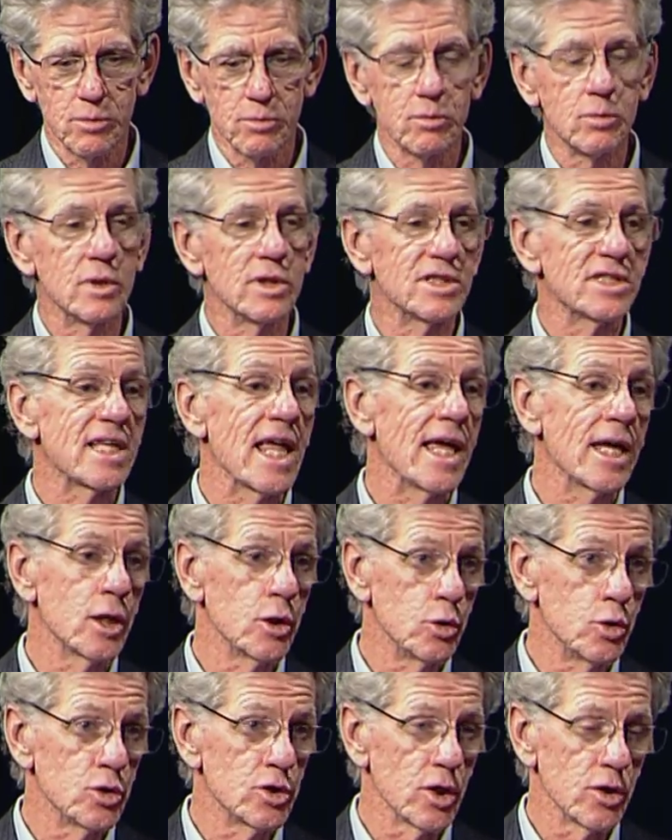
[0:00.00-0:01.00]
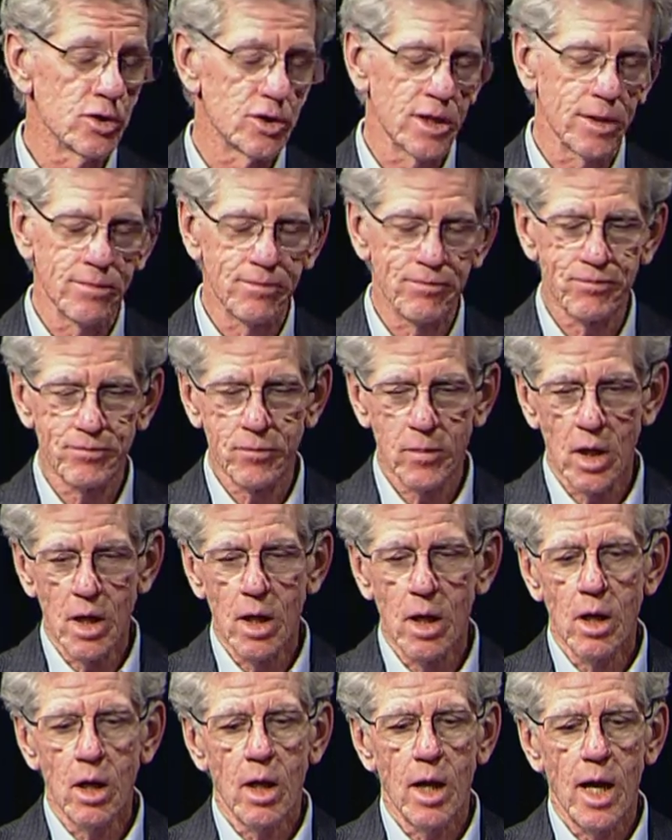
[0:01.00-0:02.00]
staying in New Jersey
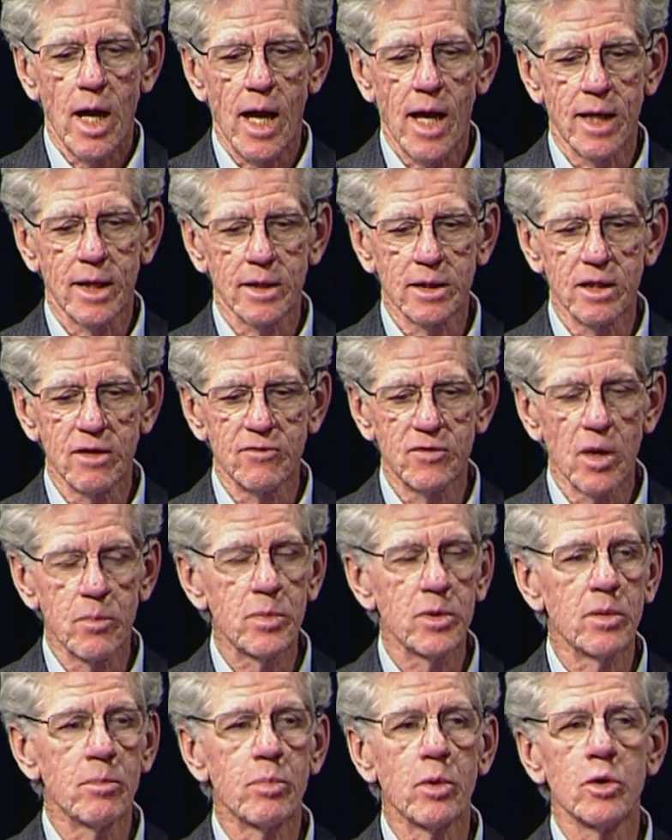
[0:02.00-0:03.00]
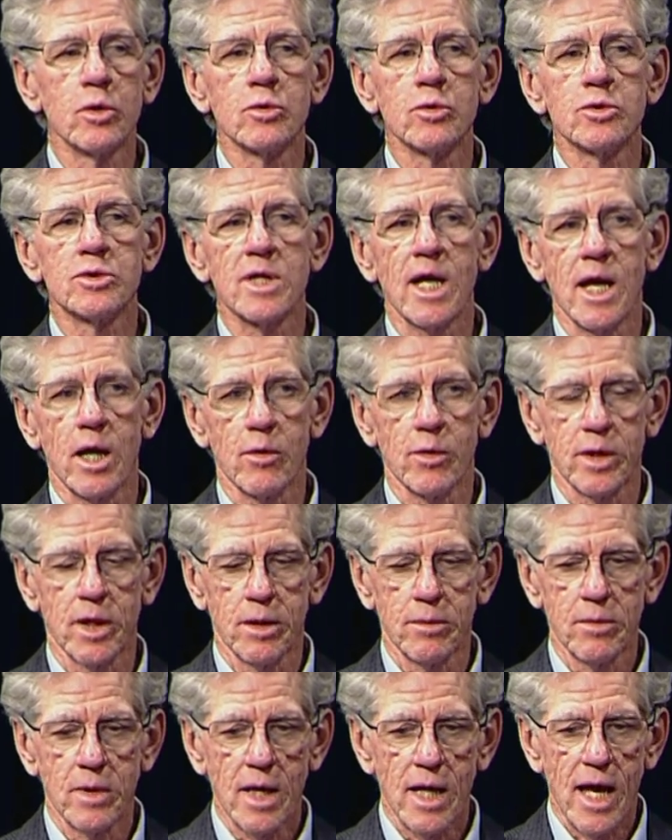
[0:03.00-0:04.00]
and lived up in the Bernards area.
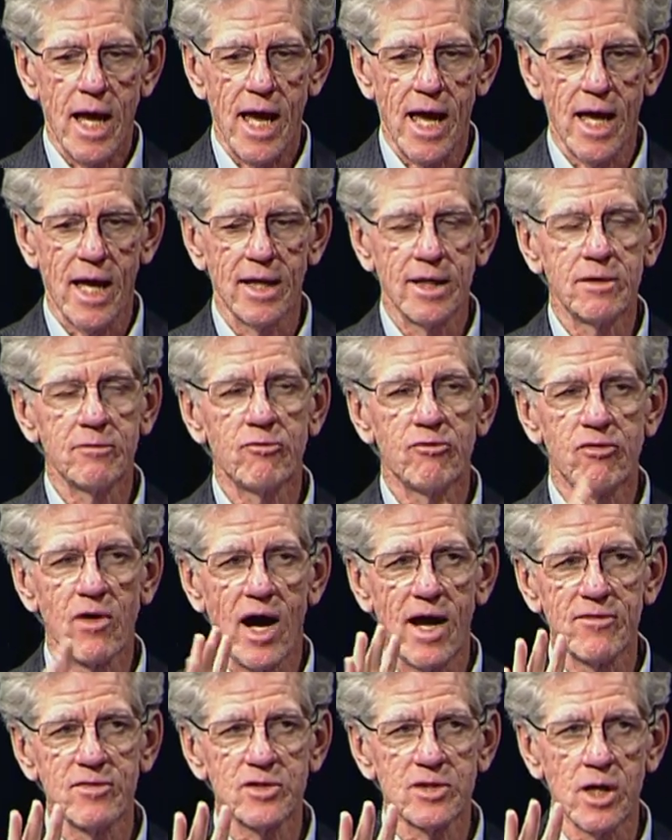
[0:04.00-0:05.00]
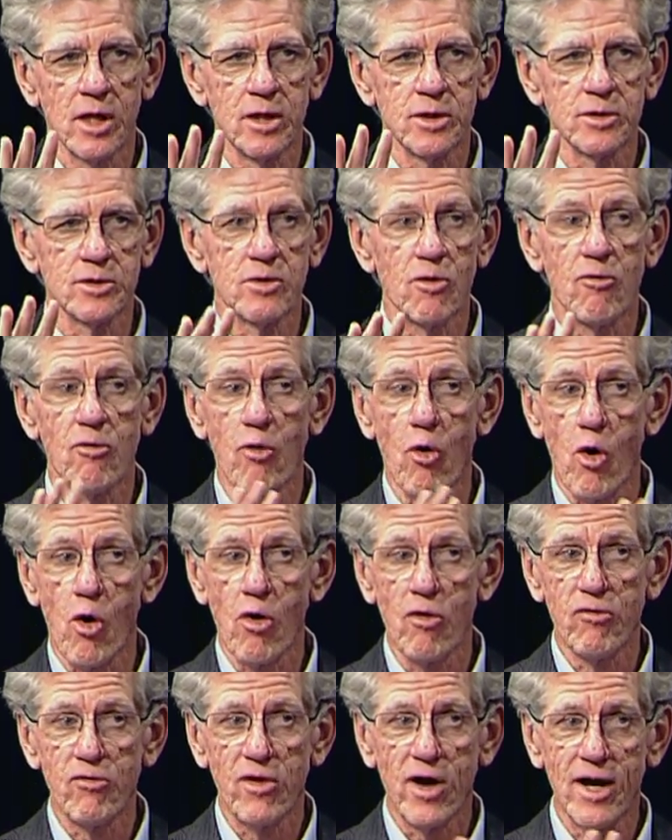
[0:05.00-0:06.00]
And all
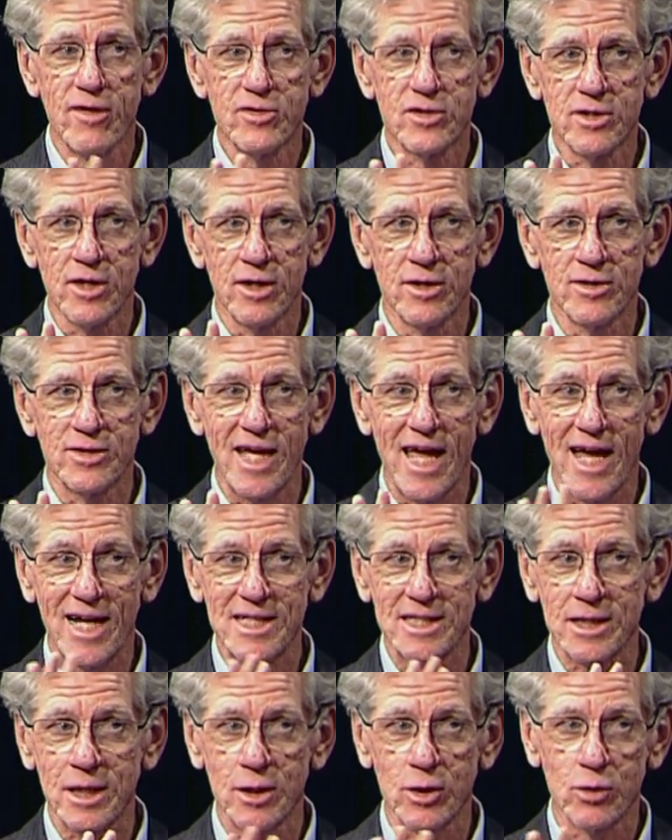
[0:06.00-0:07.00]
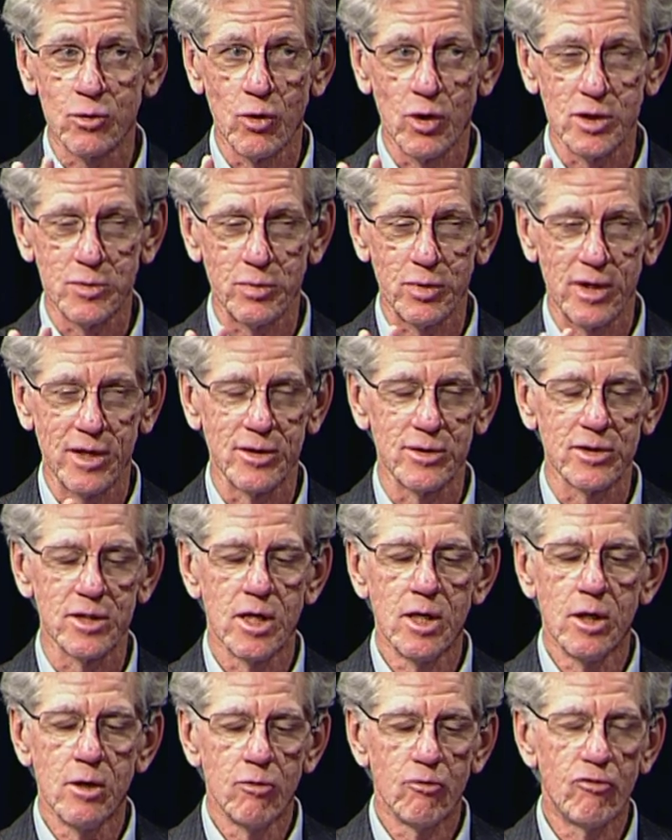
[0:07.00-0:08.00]
five sons, excellent lacrosse players.
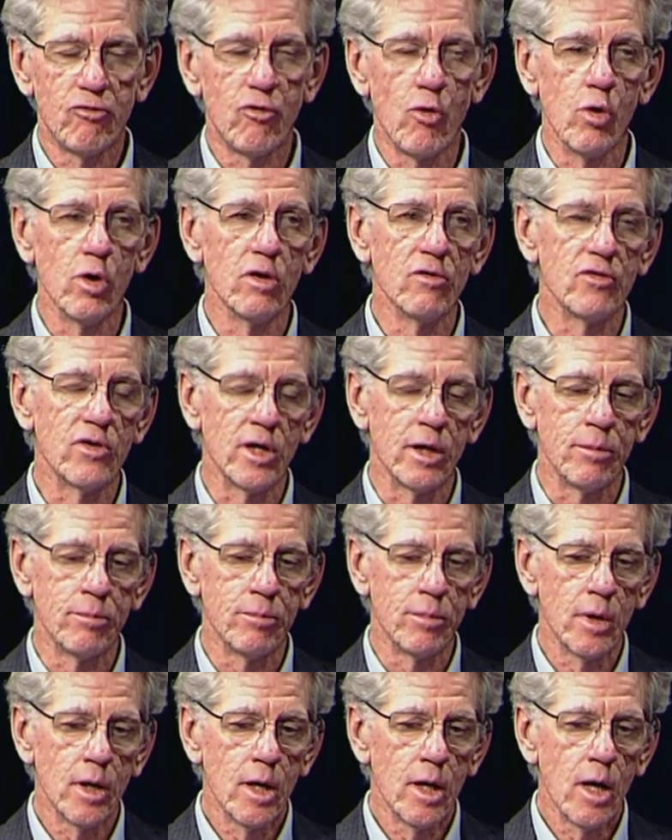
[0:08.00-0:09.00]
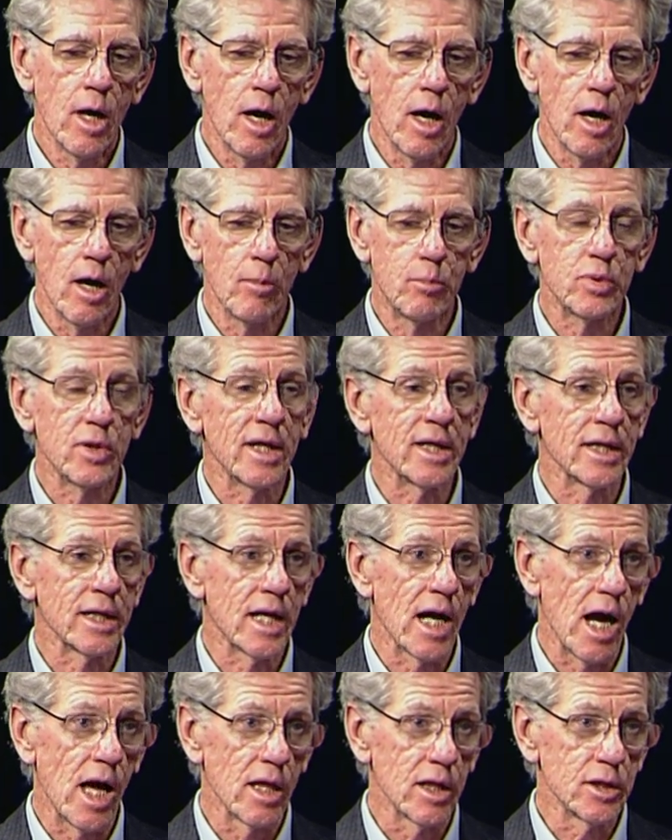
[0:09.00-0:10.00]
Four of them played in
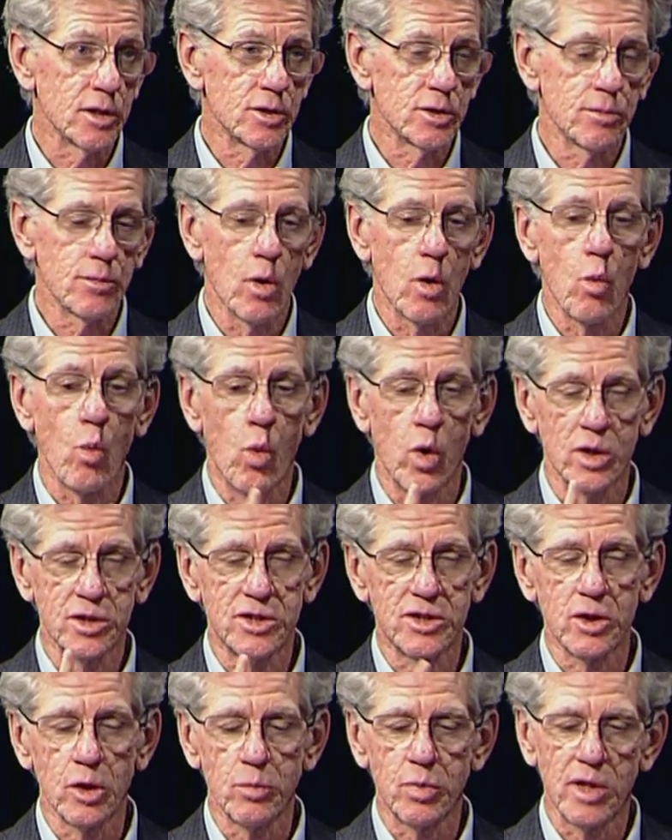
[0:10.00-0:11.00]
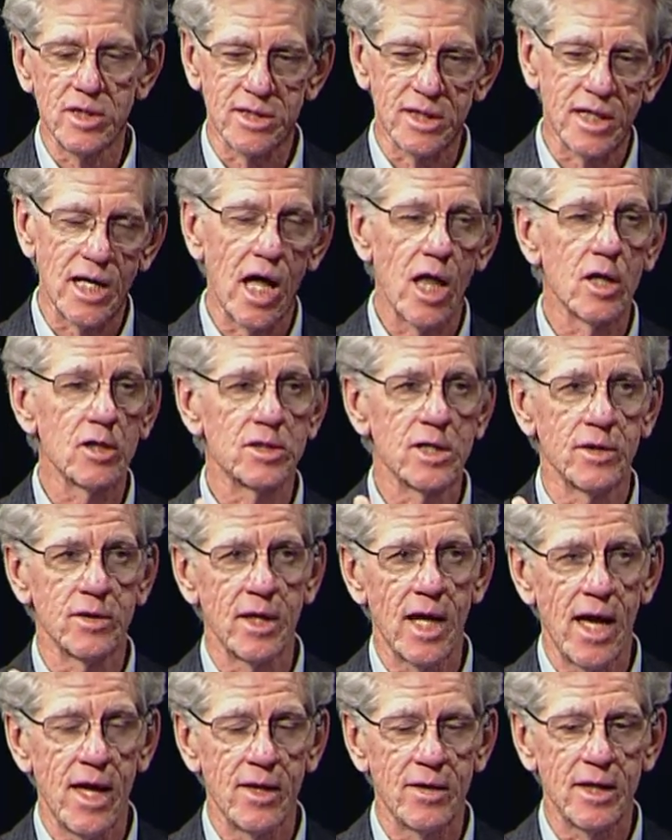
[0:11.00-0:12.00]
college. One still plays in college, and
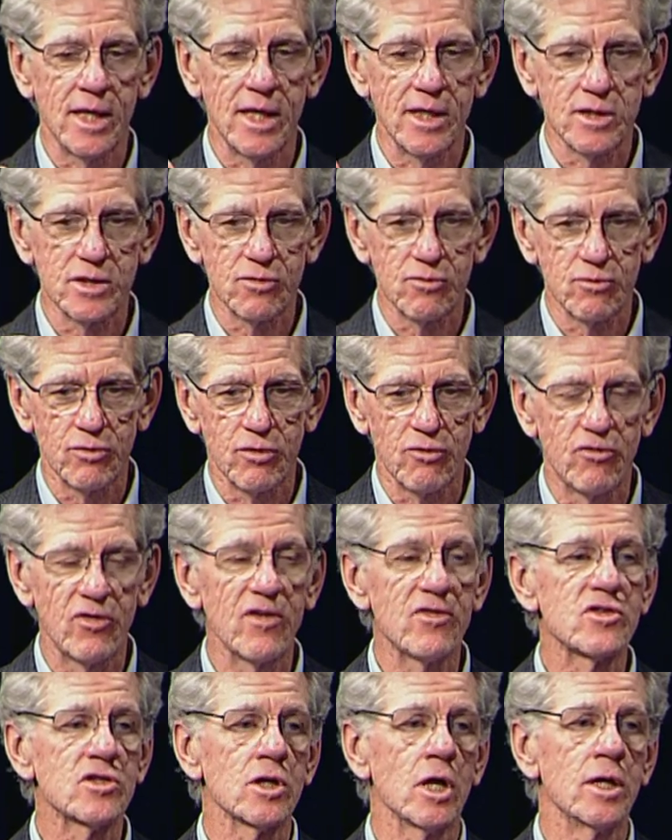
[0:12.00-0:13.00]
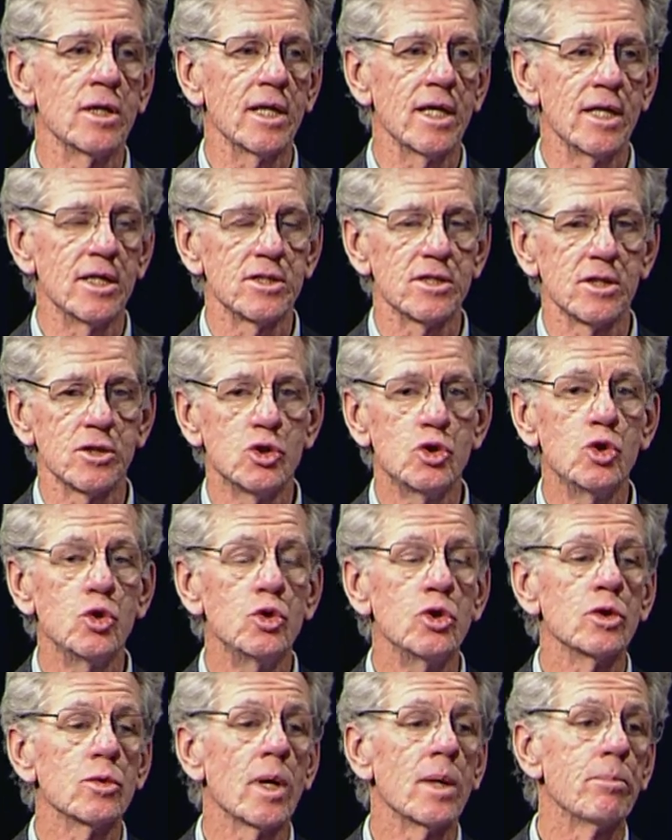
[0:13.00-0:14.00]
the fifth son is a
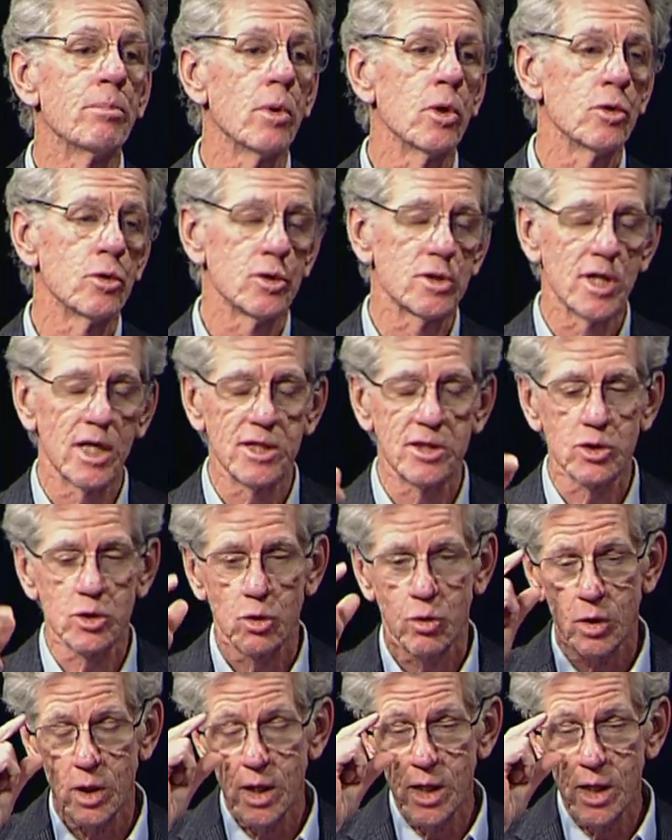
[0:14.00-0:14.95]
junior at Bernards High School.